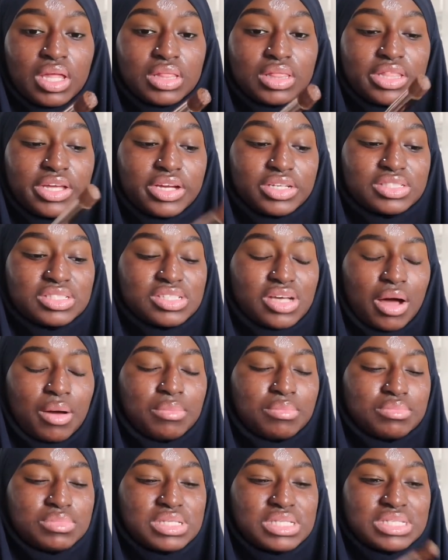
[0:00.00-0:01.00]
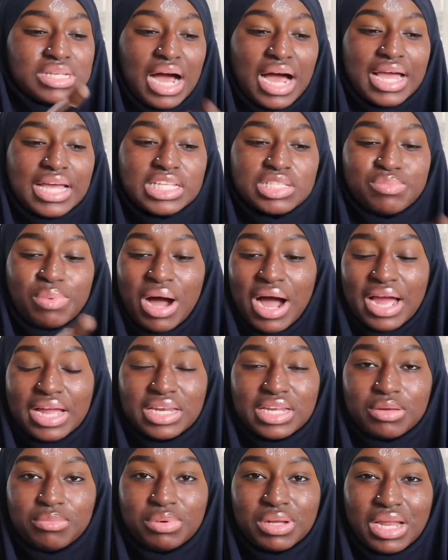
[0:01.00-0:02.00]
there's some science
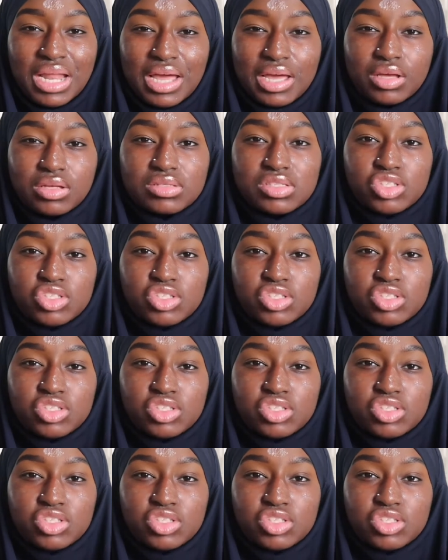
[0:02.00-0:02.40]
behind it but like